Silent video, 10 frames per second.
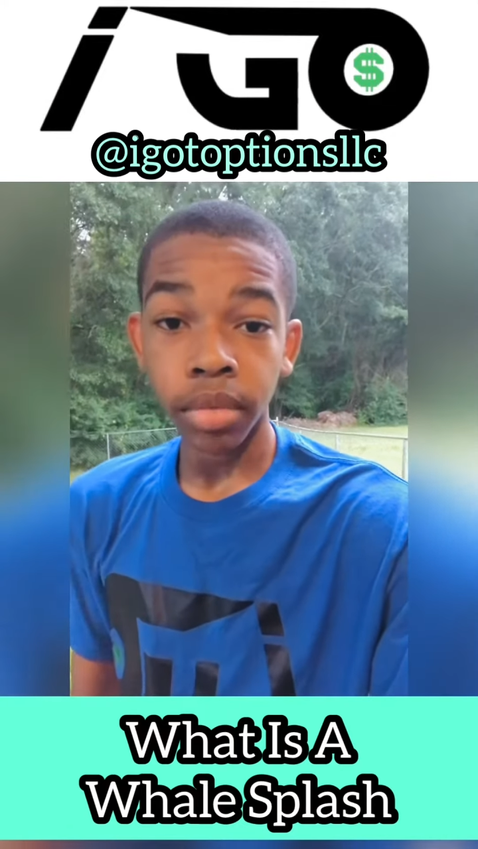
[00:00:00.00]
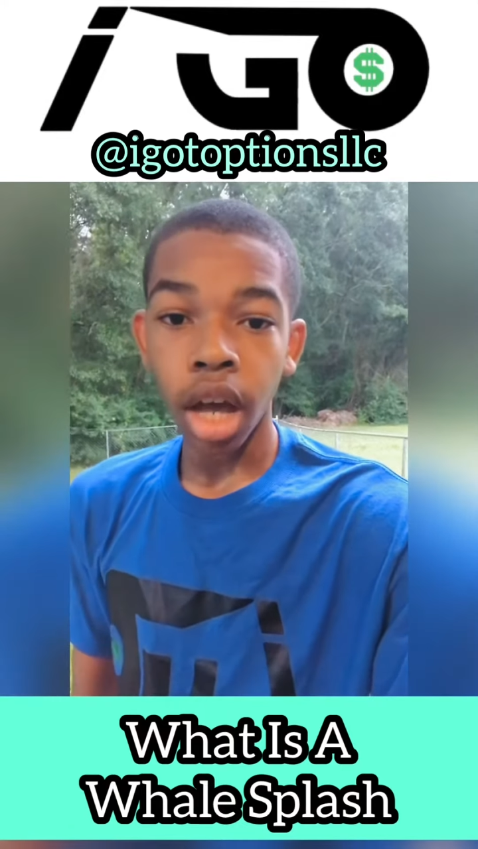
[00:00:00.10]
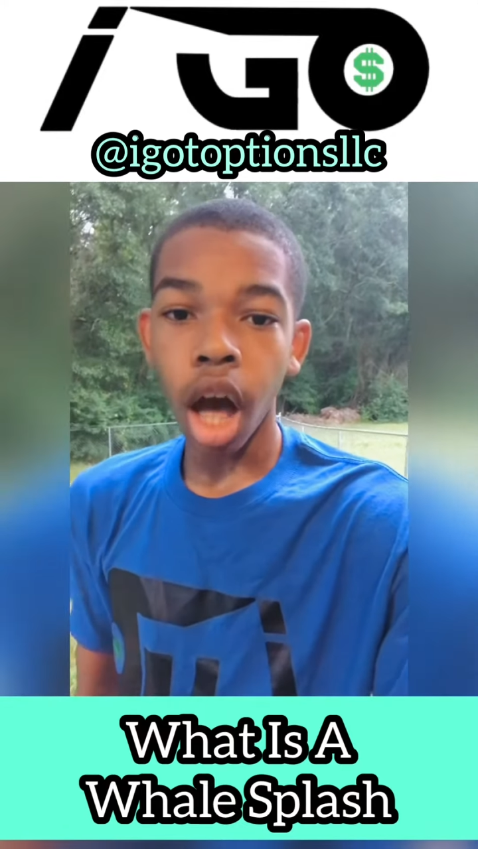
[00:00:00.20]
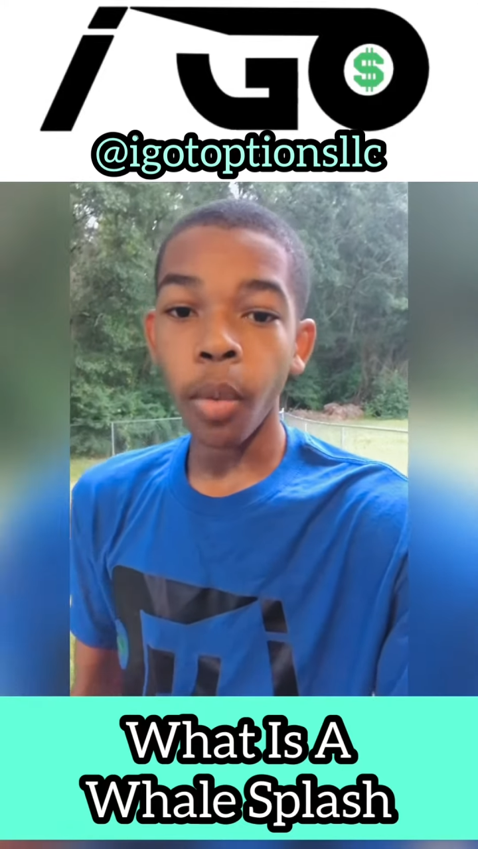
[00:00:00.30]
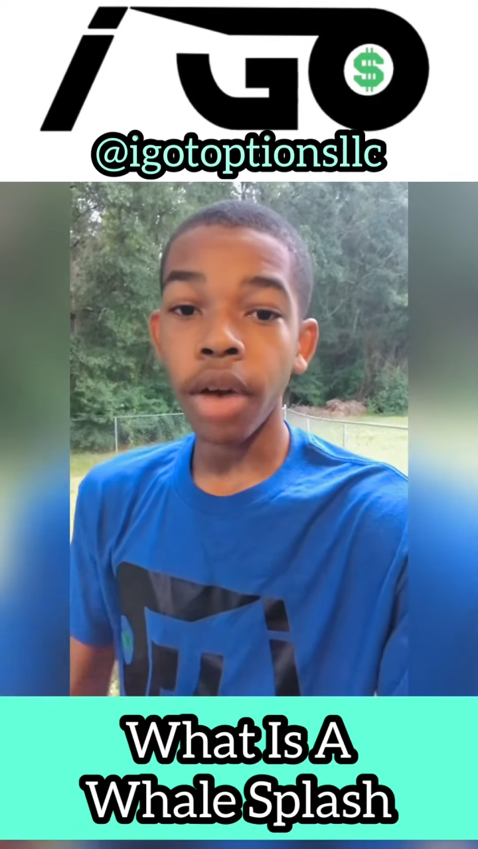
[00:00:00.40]

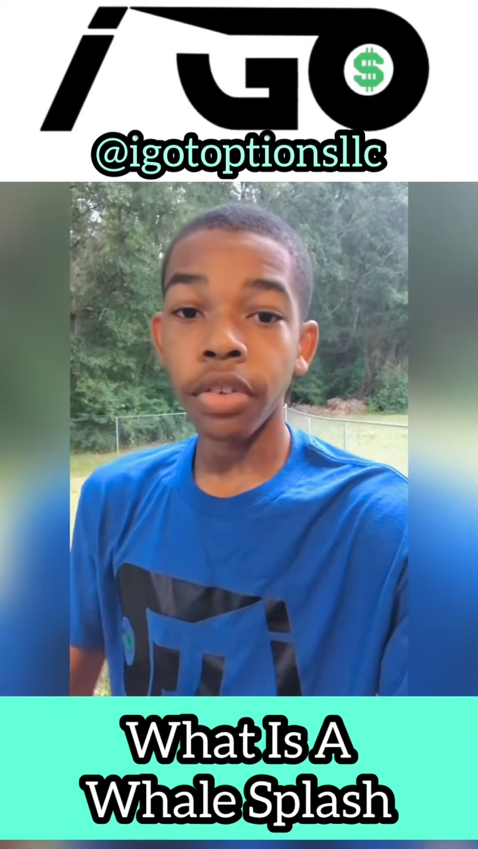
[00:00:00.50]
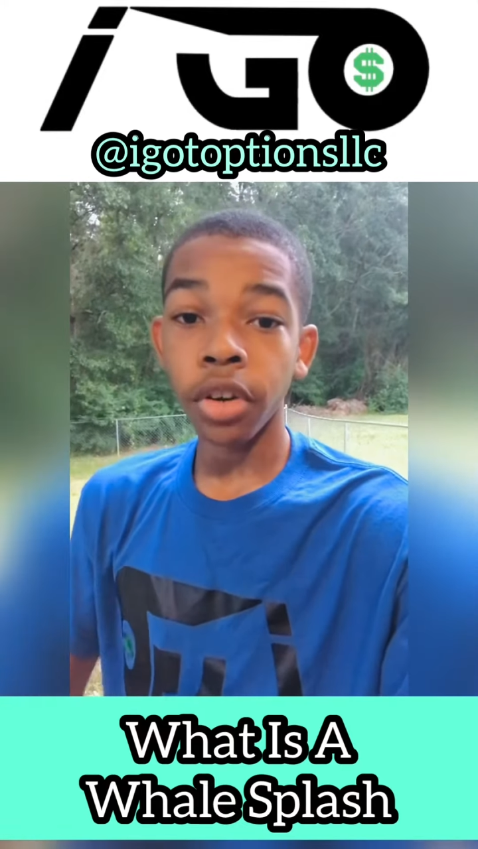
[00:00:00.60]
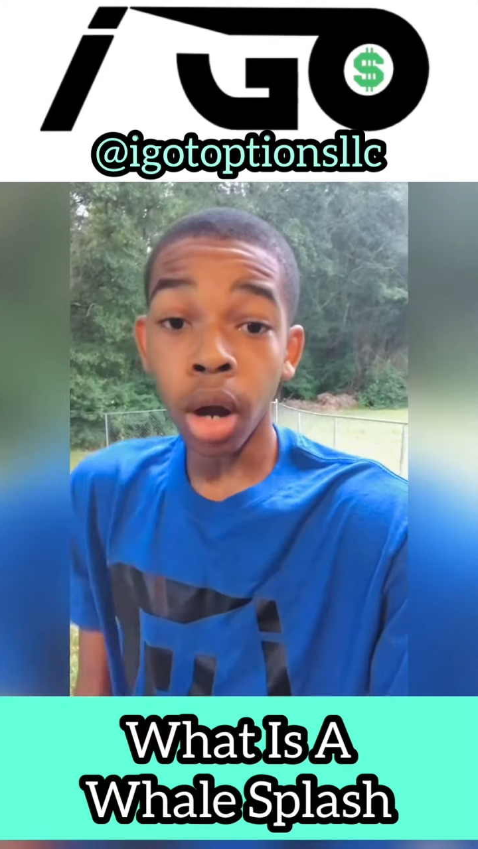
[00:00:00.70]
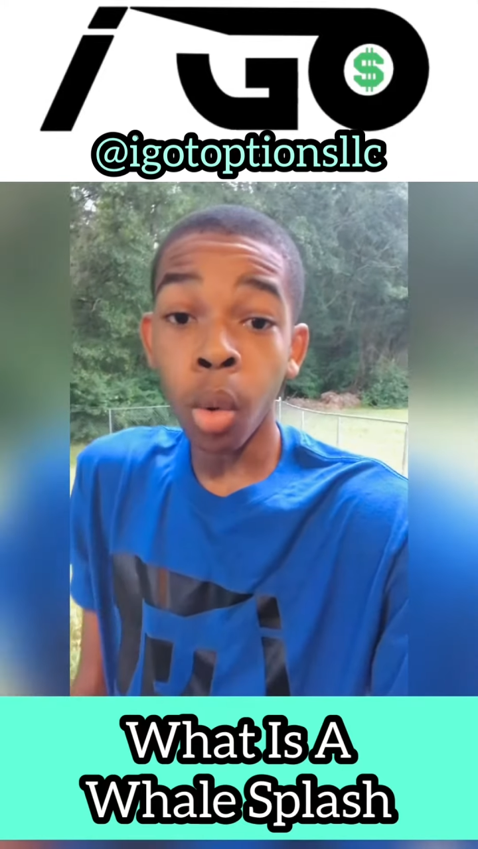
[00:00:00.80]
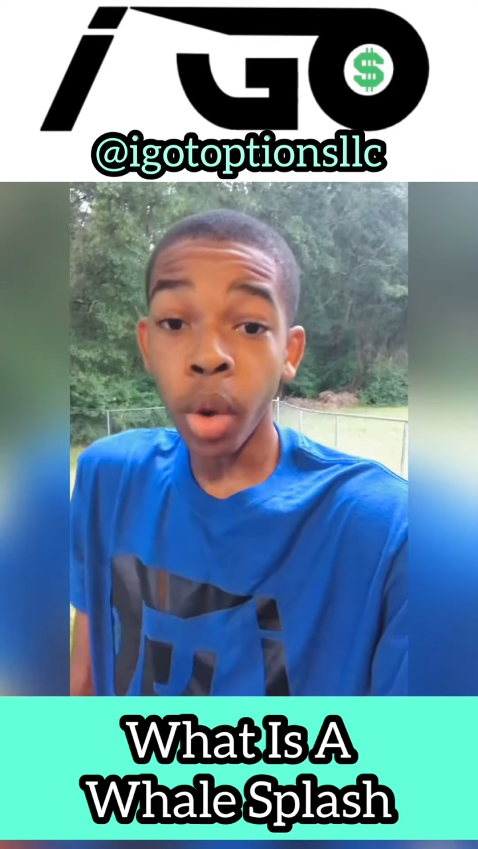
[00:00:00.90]

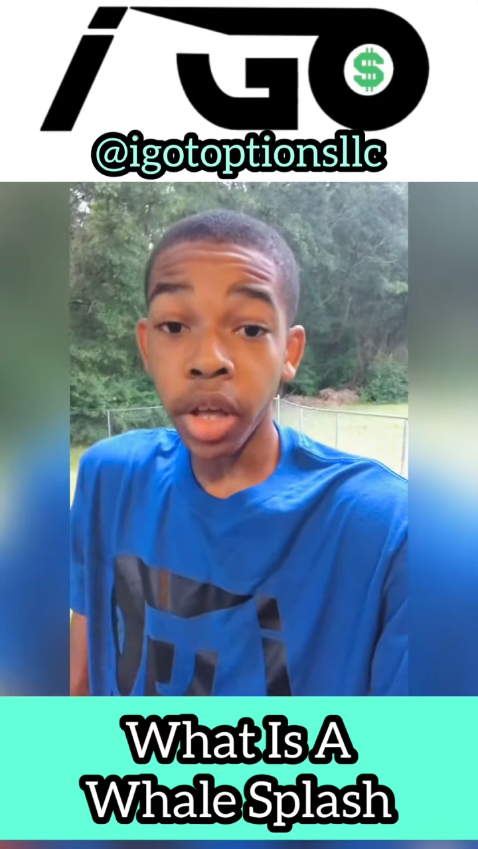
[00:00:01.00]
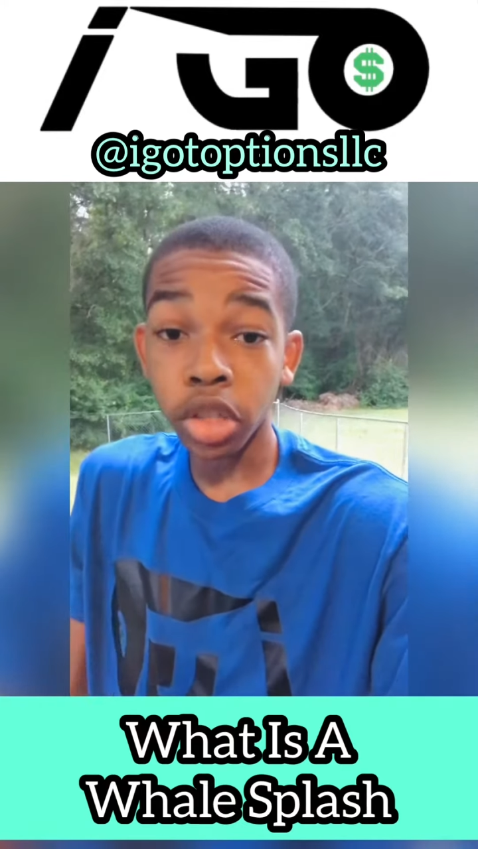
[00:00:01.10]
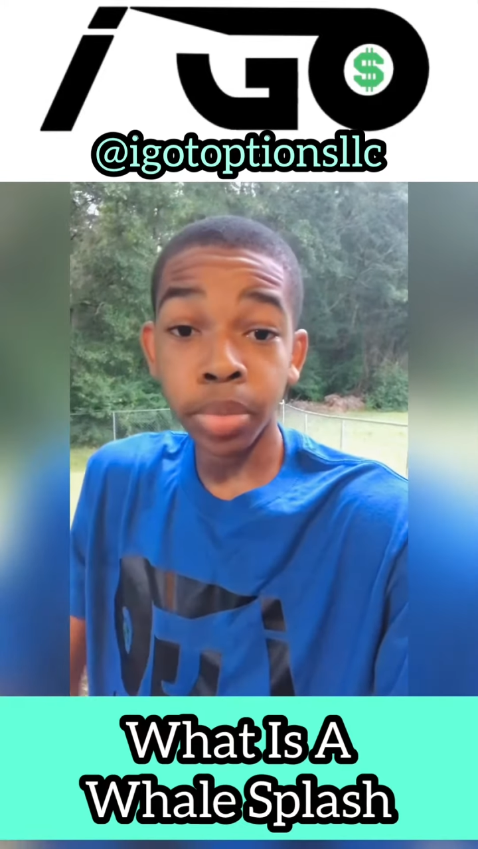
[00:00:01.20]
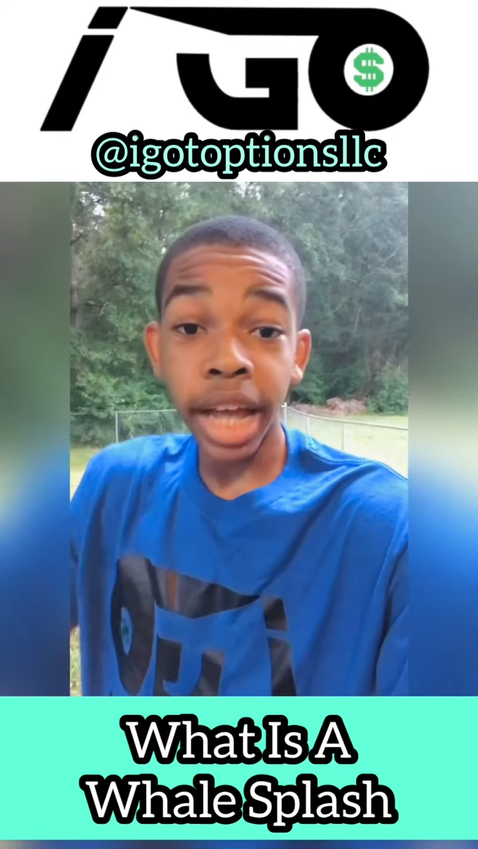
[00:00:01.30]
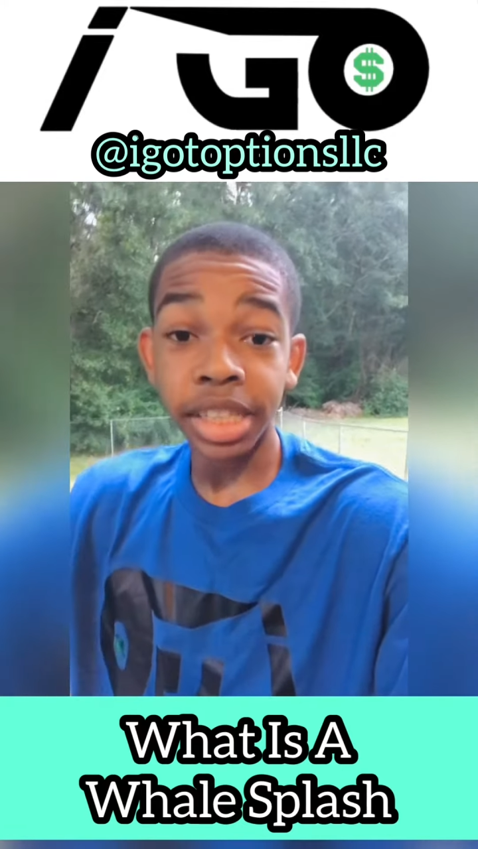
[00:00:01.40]
However, a whale
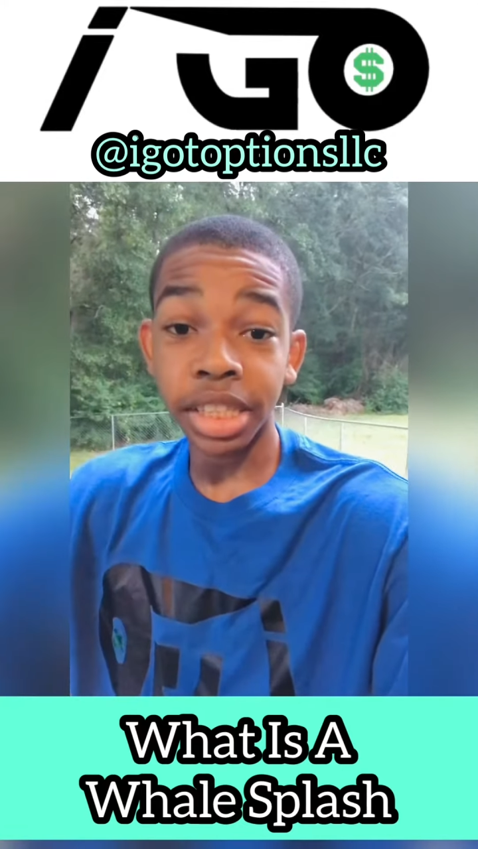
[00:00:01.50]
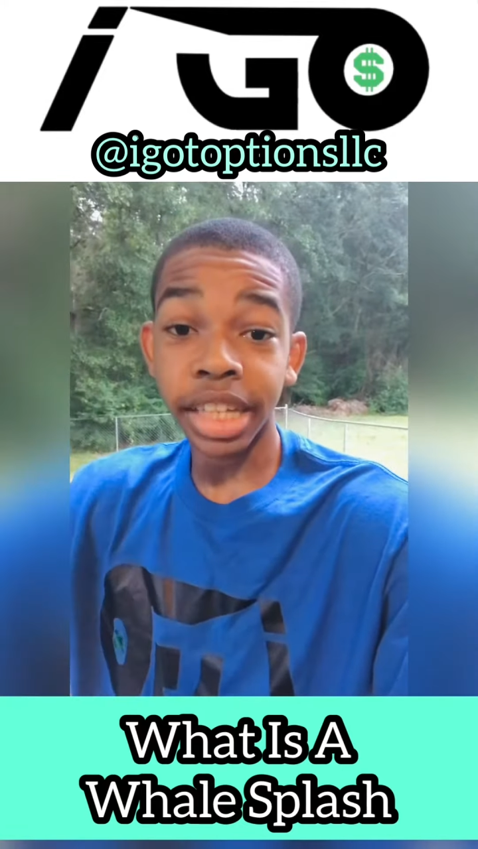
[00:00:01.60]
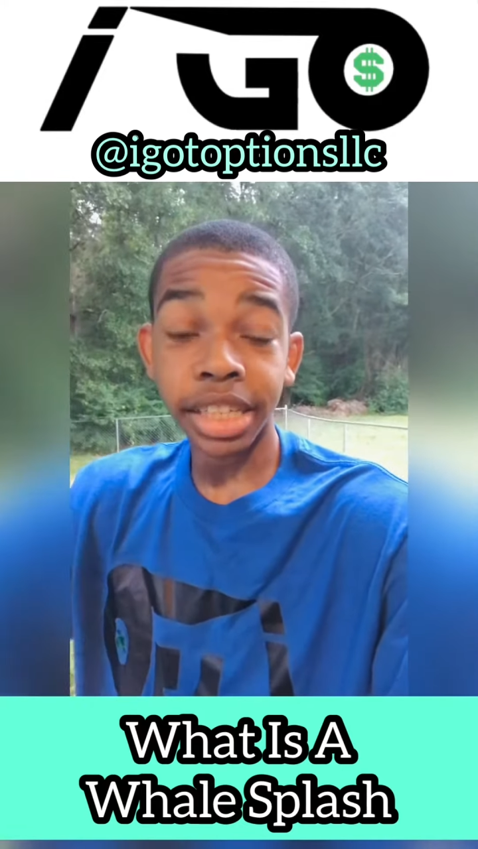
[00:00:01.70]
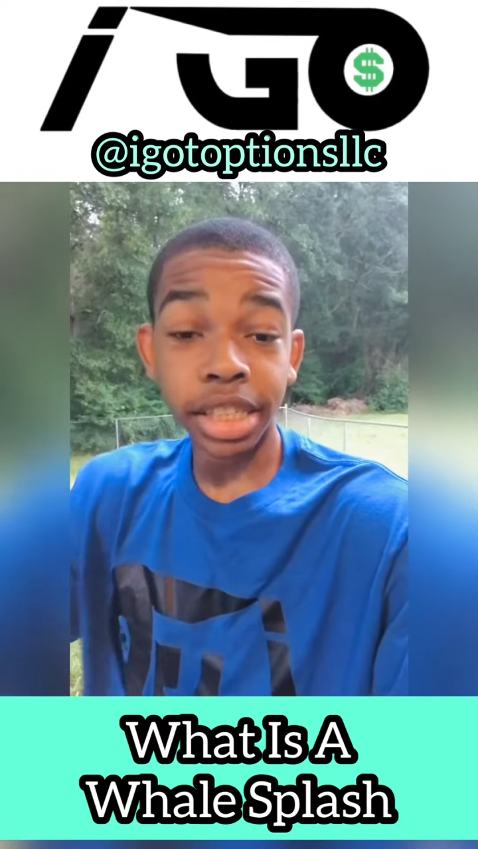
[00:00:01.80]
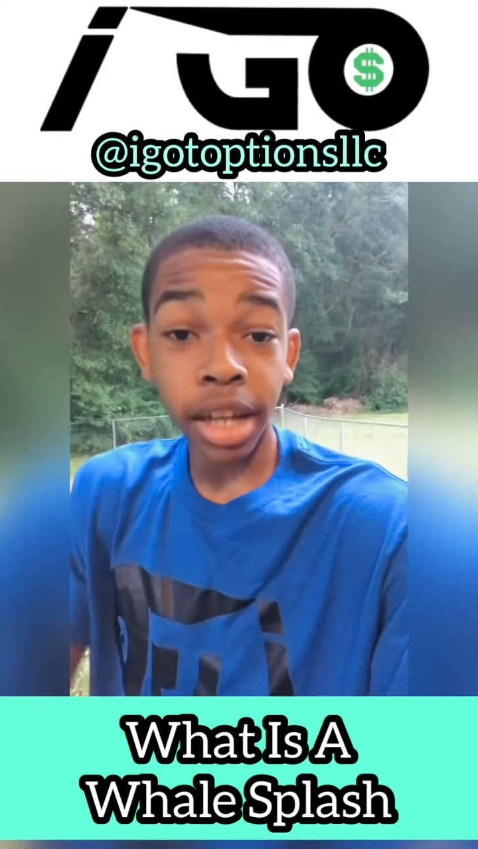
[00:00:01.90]
splashes
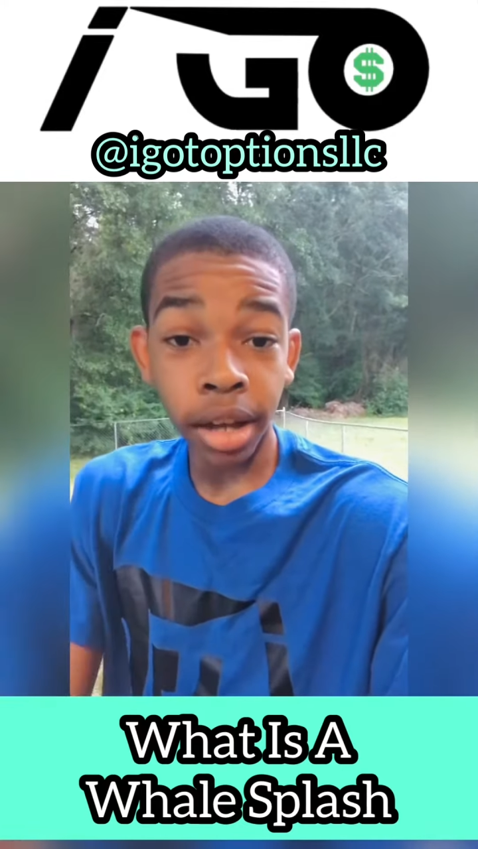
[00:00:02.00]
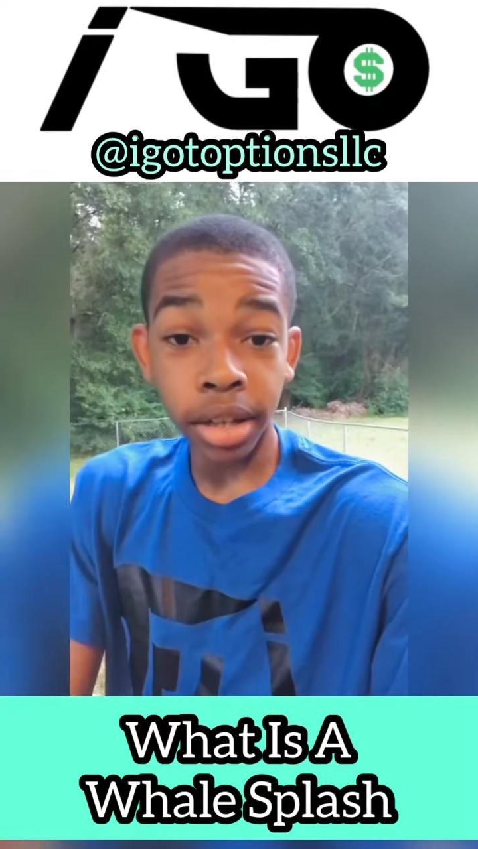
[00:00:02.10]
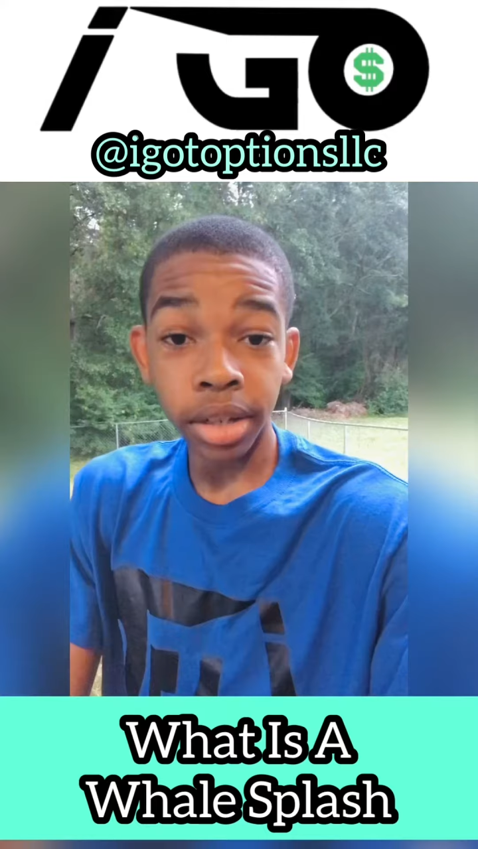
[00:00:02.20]
that stock.